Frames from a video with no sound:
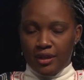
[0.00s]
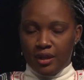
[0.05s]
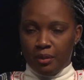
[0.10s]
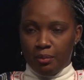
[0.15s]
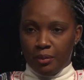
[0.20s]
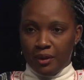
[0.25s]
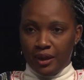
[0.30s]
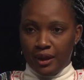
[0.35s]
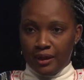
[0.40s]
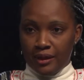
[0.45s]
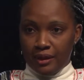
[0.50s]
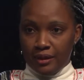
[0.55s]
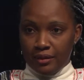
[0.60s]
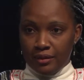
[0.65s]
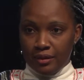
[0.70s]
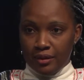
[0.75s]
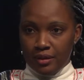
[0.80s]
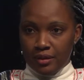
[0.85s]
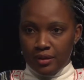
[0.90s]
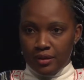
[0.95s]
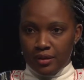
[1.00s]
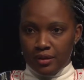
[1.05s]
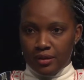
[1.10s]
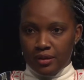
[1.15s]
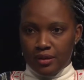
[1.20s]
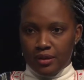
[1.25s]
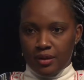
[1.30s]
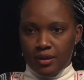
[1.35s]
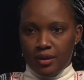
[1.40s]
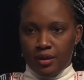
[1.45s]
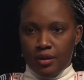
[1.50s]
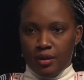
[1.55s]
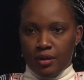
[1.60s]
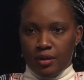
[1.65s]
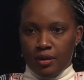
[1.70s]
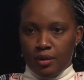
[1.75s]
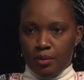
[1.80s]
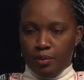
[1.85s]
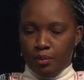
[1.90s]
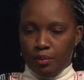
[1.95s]
in applied ethics,
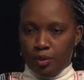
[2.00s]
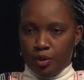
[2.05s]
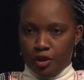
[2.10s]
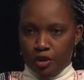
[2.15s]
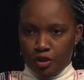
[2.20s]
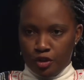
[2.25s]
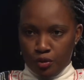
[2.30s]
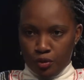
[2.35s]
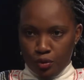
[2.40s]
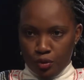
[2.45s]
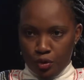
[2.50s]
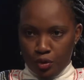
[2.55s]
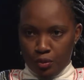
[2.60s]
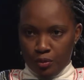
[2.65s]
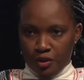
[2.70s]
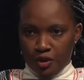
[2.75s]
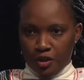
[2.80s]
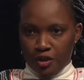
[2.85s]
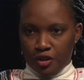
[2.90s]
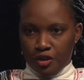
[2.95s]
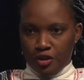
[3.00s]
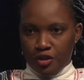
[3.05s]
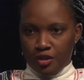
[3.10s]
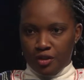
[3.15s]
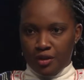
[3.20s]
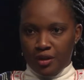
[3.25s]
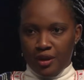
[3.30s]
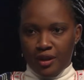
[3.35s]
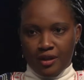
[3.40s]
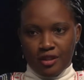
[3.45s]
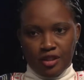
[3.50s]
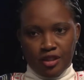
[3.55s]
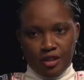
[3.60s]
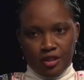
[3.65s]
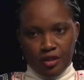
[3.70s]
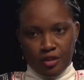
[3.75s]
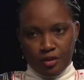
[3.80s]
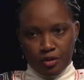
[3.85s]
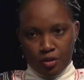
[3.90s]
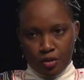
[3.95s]
political communication, and
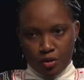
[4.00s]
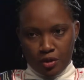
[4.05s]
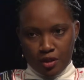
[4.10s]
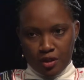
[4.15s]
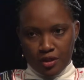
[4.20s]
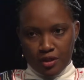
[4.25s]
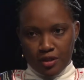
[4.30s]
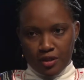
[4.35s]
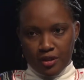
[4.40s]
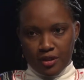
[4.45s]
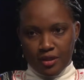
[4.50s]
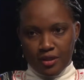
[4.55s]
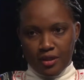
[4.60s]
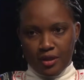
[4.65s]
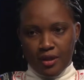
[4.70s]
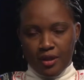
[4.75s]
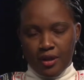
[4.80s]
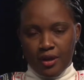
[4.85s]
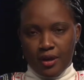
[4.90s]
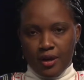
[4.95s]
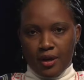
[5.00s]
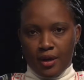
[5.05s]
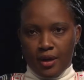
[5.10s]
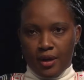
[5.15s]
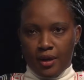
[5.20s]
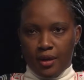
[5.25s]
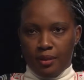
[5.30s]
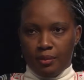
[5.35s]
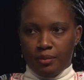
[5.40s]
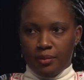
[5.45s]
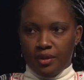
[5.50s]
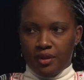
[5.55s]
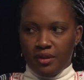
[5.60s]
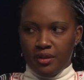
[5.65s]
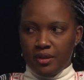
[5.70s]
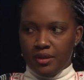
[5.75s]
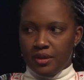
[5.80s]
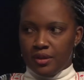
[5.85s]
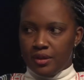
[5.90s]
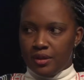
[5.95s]
gender studies.
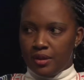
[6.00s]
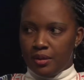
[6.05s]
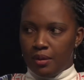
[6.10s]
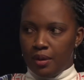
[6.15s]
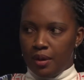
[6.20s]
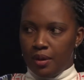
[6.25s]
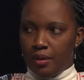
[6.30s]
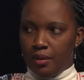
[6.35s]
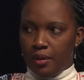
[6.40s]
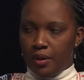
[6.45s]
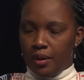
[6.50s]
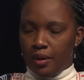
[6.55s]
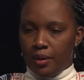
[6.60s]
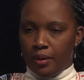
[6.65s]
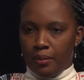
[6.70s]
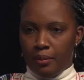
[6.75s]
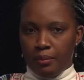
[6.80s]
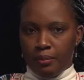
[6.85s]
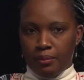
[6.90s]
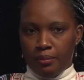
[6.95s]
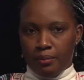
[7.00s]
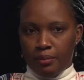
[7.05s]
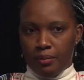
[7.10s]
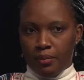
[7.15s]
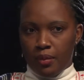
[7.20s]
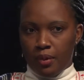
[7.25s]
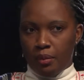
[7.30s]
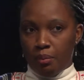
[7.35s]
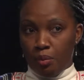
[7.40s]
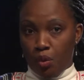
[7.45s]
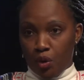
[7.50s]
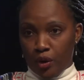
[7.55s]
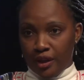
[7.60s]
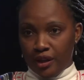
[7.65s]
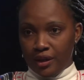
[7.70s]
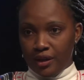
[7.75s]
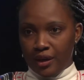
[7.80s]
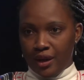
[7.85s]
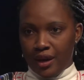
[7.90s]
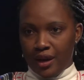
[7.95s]
This
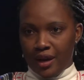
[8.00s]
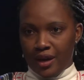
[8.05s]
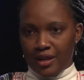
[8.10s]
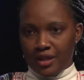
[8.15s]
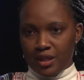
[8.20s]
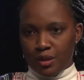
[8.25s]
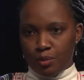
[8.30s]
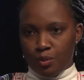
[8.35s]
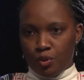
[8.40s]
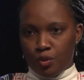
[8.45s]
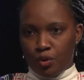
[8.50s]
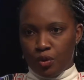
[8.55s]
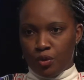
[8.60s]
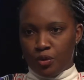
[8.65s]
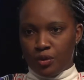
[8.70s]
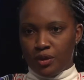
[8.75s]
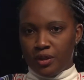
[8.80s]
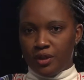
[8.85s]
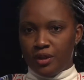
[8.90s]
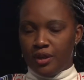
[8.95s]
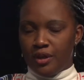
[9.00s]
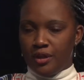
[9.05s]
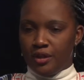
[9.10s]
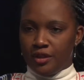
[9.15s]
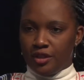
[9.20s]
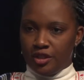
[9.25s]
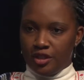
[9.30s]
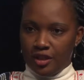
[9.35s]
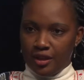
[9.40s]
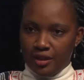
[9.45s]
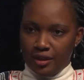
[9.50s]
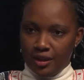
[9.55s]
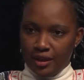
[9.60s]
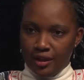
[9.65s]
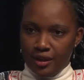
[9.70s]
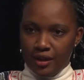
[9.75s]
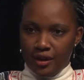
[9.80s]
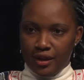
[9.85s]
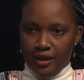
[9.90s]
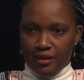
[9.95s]
morning, I spoke on
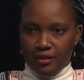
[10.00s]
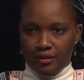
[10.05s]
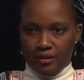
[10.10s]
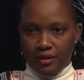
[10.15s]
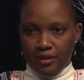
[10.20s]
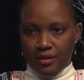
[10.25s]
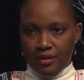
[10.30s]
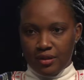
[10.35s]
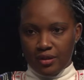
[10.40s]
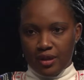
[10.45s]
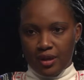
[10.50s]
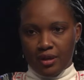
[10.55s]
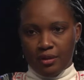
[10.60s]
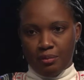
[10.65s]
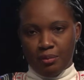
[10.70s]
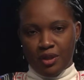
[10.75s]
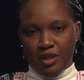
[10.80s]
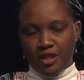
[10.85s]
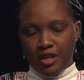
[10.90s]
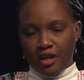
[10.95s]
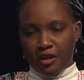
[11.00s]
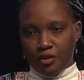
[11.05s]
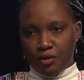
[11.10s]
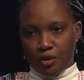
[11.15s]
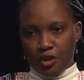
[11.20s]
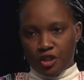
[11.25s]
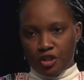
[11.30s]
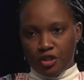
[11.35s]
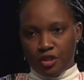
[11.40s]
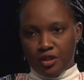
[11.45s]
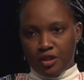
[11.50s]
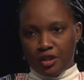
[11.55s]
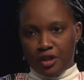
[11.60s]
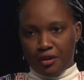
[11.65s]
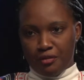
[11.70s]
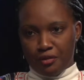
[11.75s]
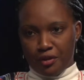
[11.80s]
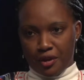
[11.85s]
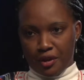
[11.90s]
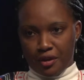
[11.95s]
gender, ethics, and media education in
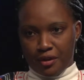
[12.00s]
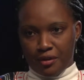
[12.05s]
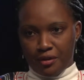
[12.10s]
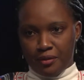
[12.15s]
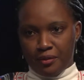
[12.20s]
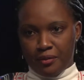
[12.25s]
Africa.